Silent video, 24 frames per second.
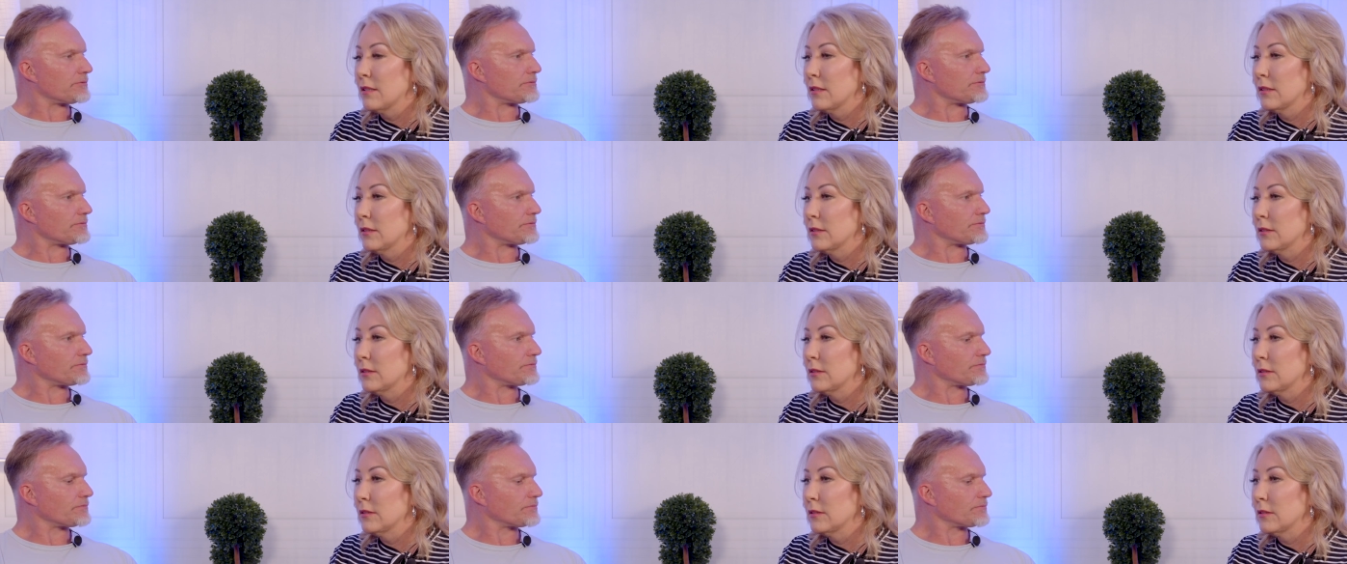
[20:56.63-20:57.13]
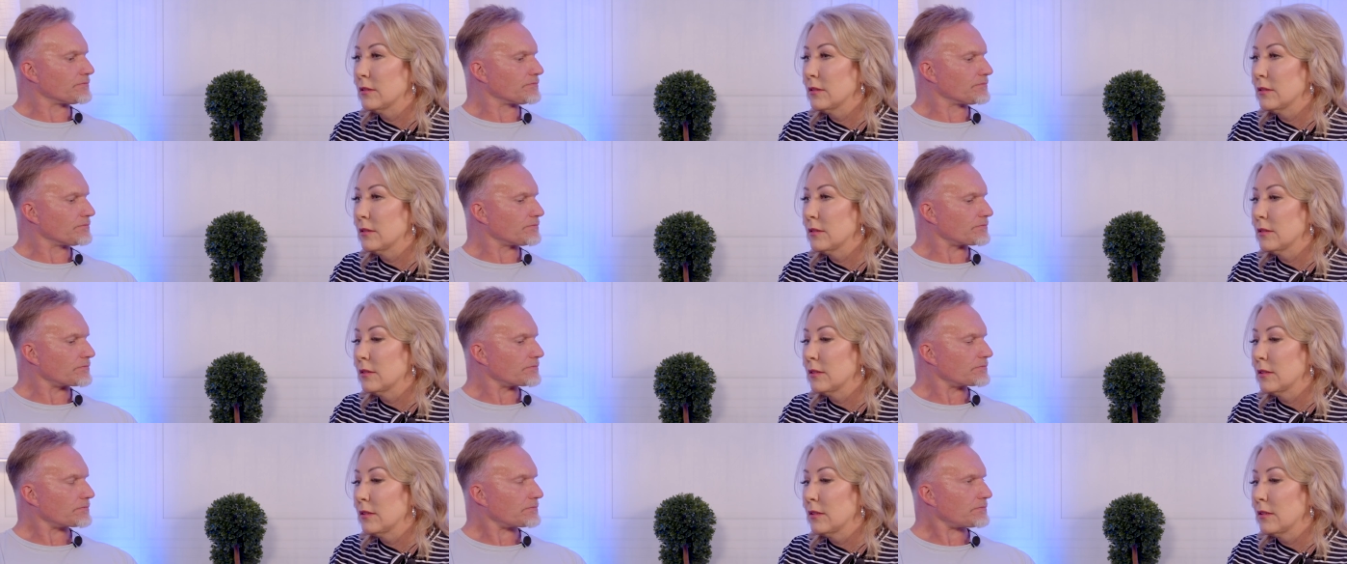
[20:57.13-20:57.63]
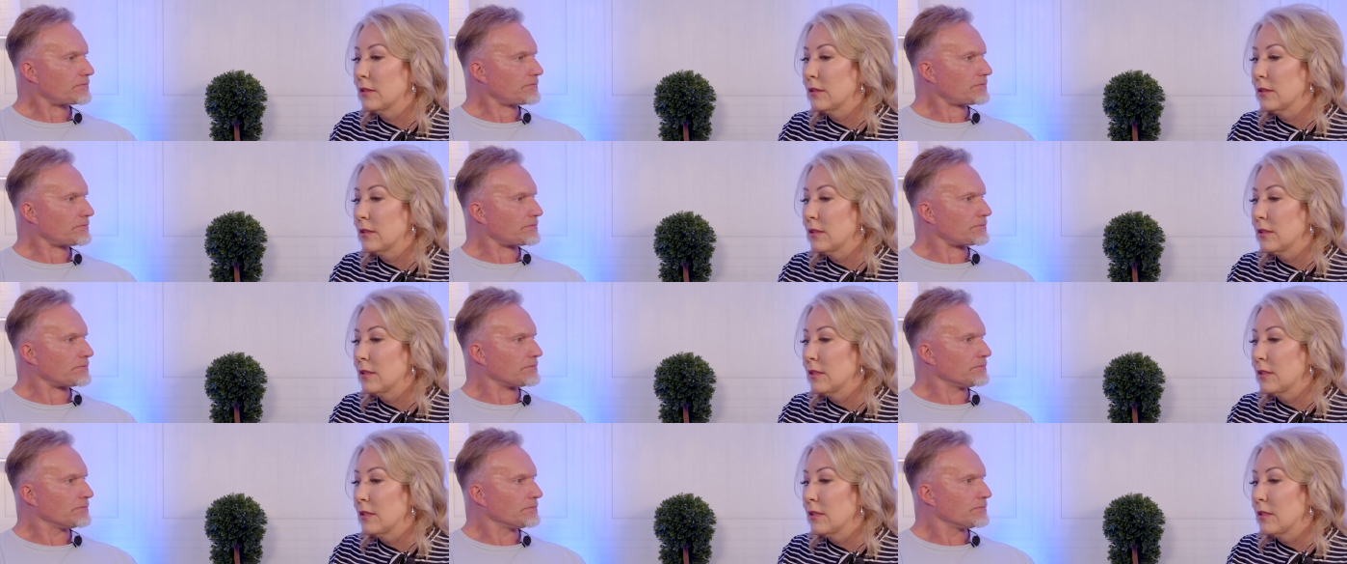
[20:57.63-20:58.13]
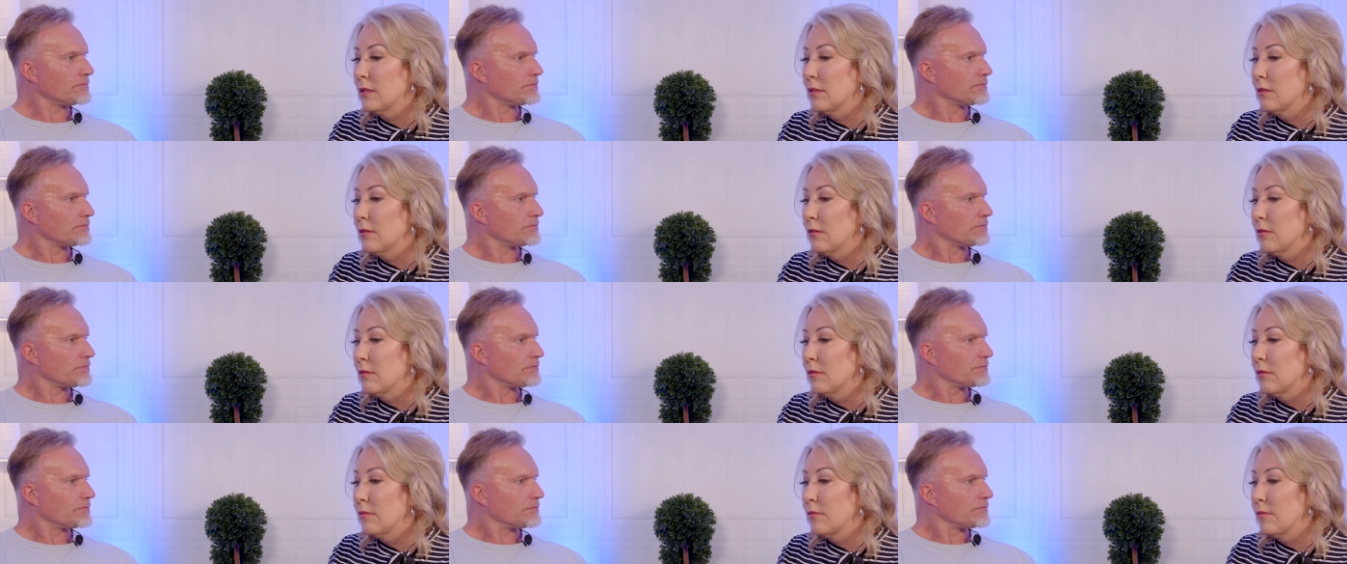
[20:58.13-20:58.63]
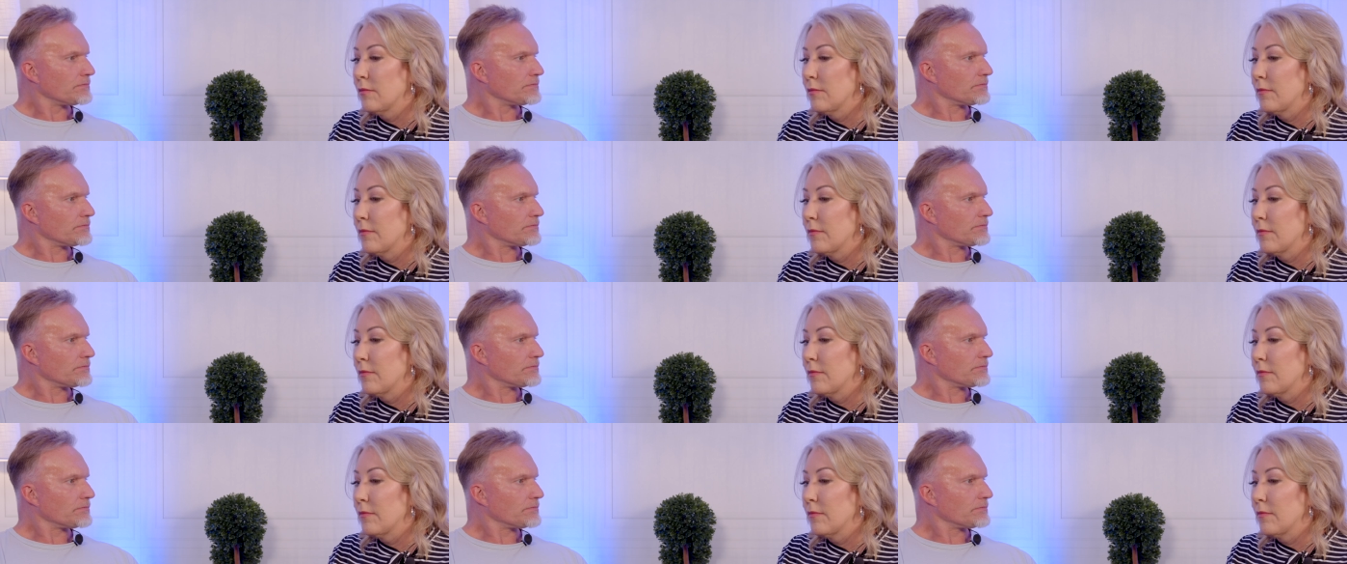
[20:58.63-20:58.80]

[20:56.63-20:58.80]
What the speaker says: [no speech]